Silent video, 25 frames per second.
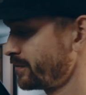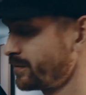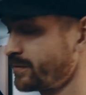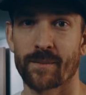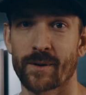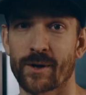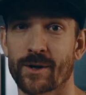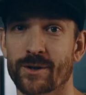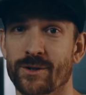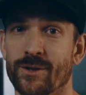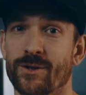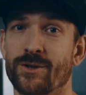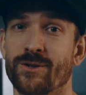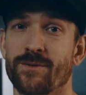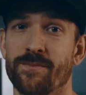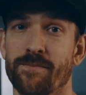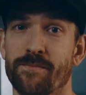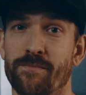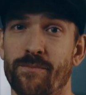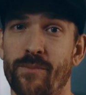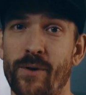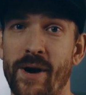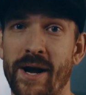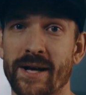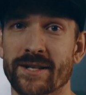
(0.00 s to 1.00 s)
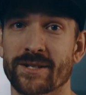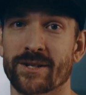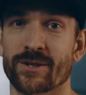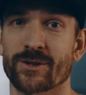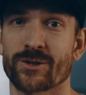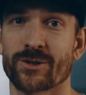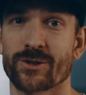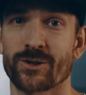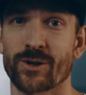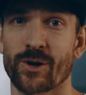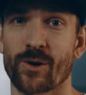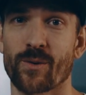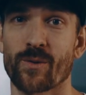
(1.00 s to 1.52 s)
because the brakes are
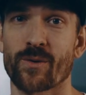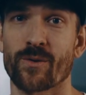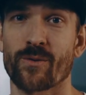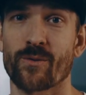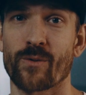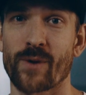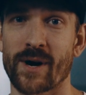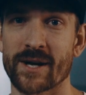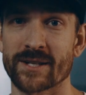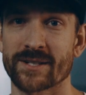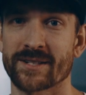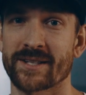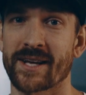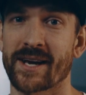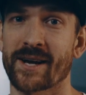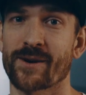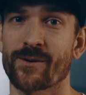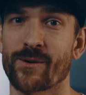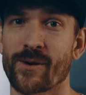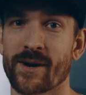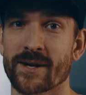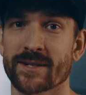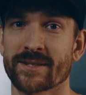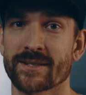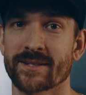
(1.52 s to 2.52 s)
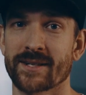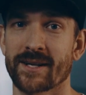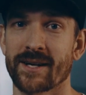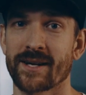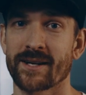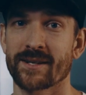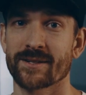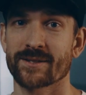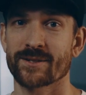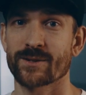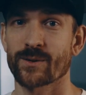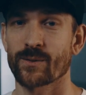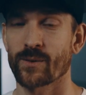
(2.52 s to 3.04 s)
so rusty and crusty,
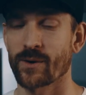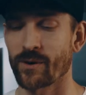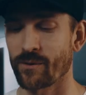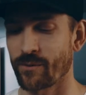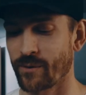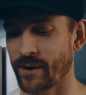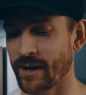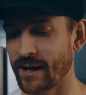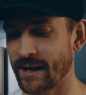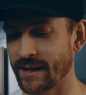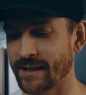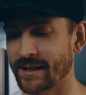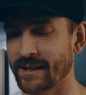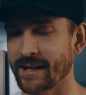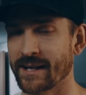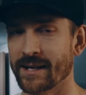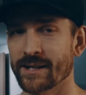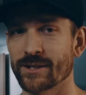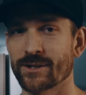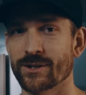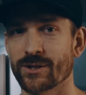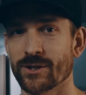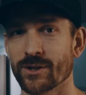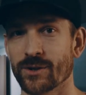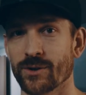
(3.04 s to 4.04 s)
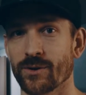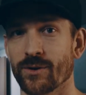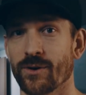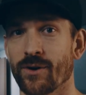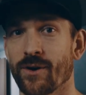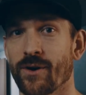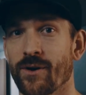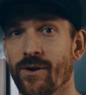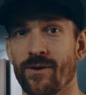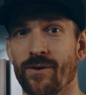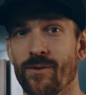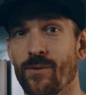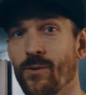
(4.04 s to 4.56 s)
so we really need to
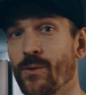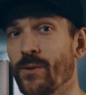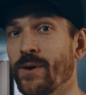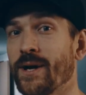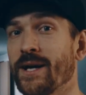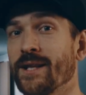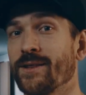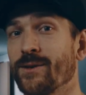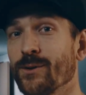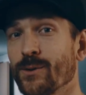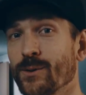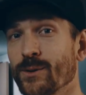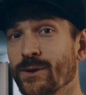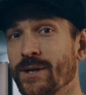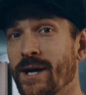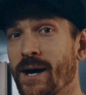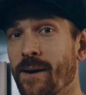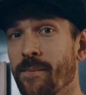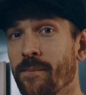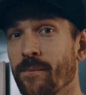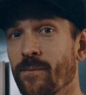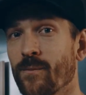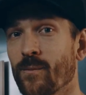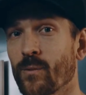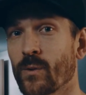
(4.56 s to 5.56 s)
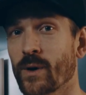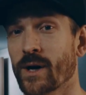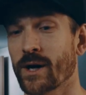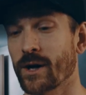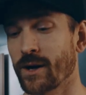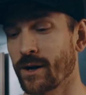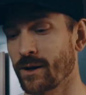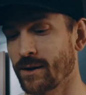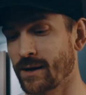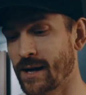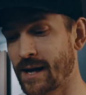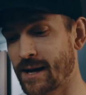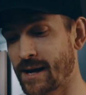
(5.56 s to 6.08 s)
redo them. We're
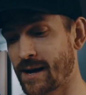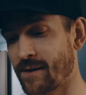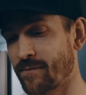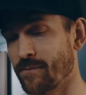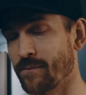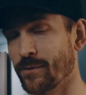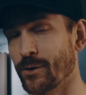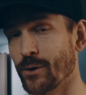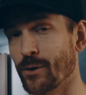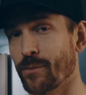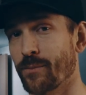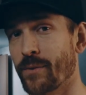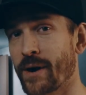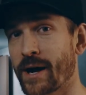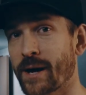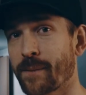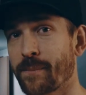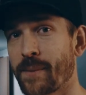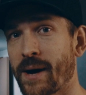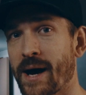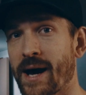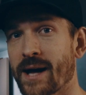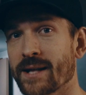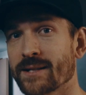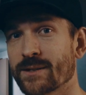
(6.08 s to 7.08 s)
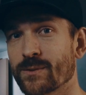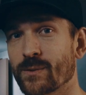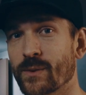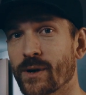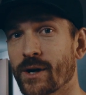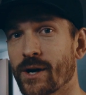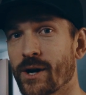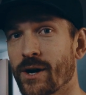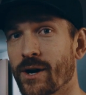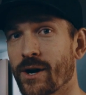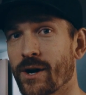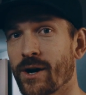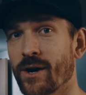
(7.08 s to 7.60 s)
gonna have new brake pads, we're
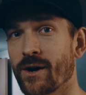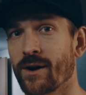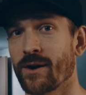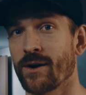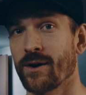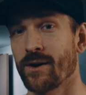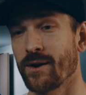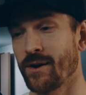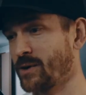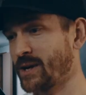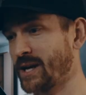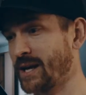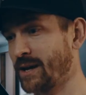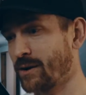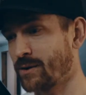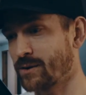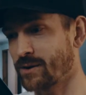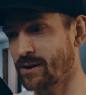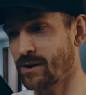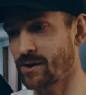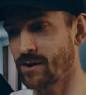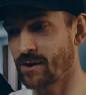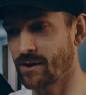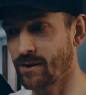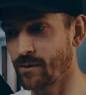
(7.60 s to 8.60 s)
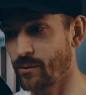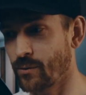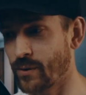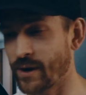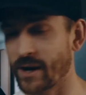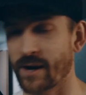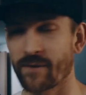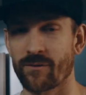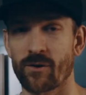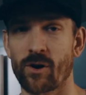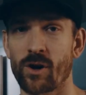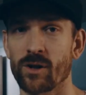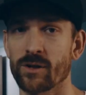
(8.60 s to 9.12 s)
gonna get rid
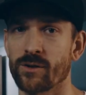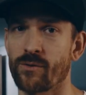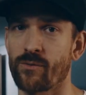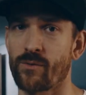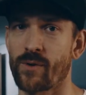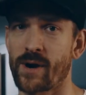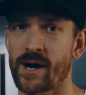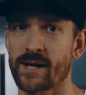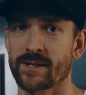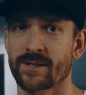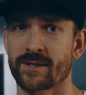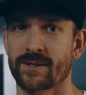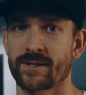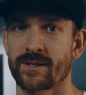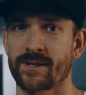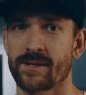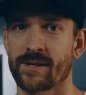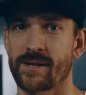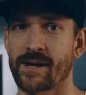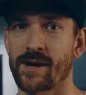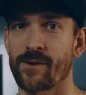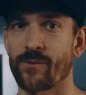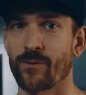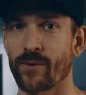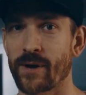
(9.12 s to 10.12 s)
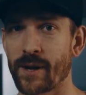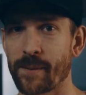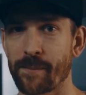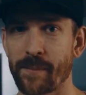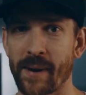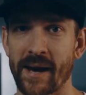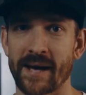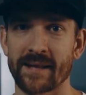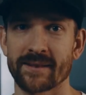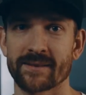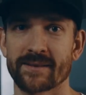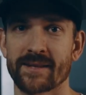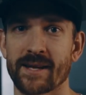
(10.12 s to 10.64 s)
of all the rust and
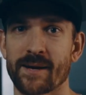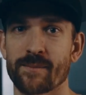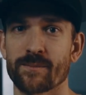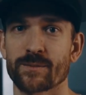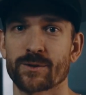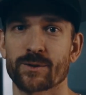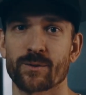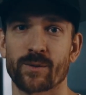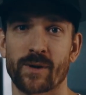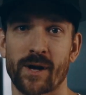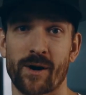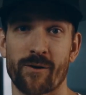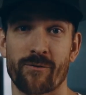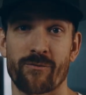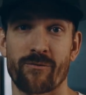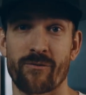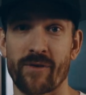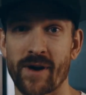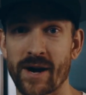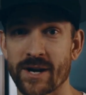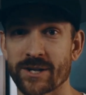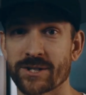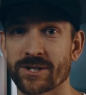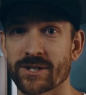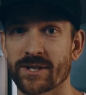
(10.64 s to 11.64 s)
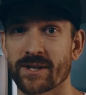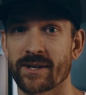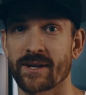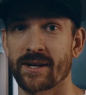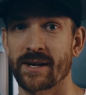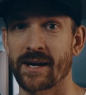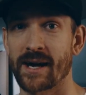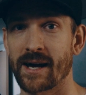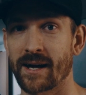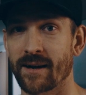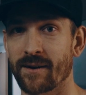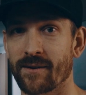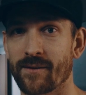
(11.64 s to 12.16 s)
repaint them so they are fresh
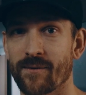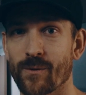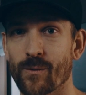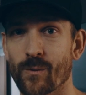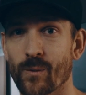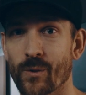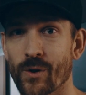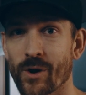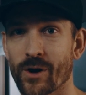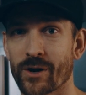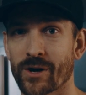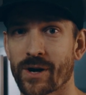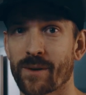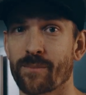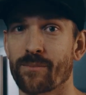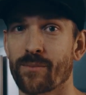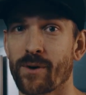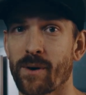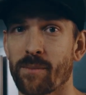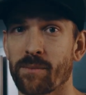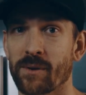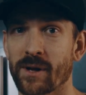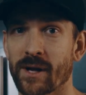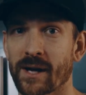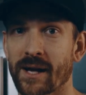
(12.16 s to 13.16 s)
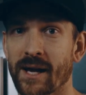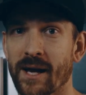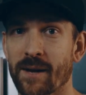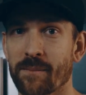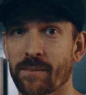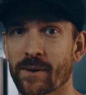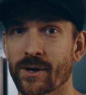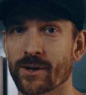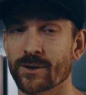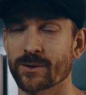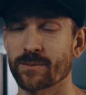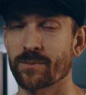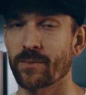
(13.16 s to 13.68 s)
and working properly again,
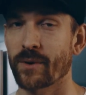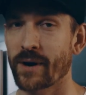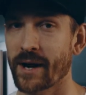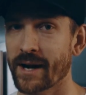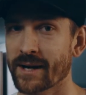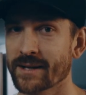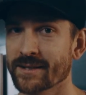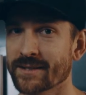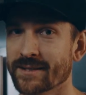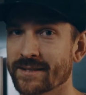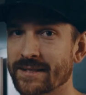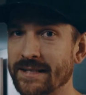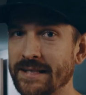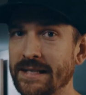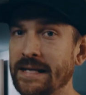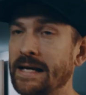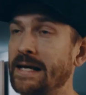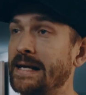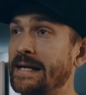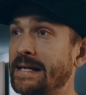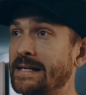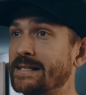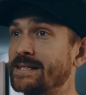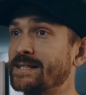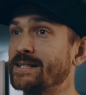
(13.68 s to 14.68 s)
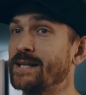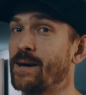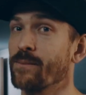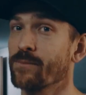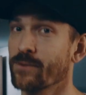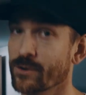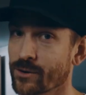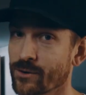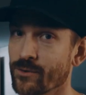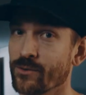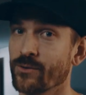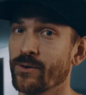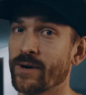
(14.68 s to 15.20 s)
because brakes is
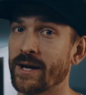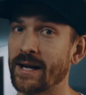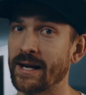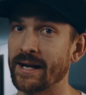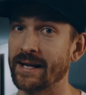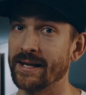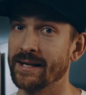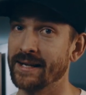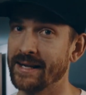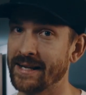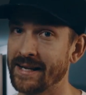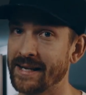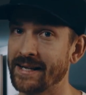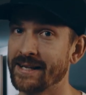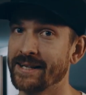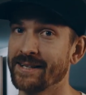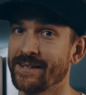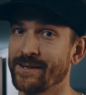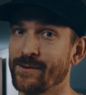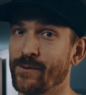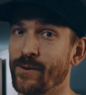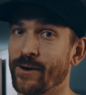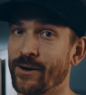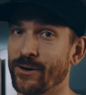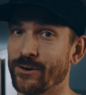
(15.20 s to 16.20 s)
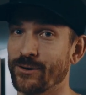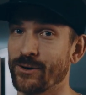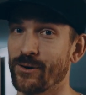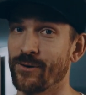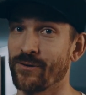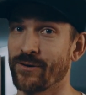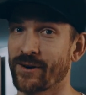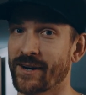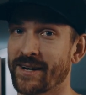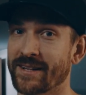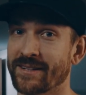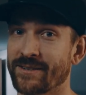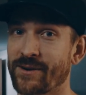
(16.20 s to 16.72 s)
something you really need when you
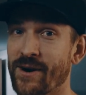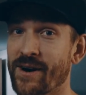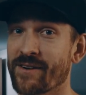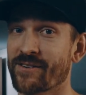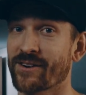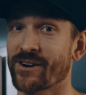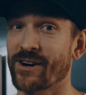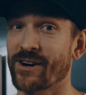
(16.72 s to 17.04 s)
drive a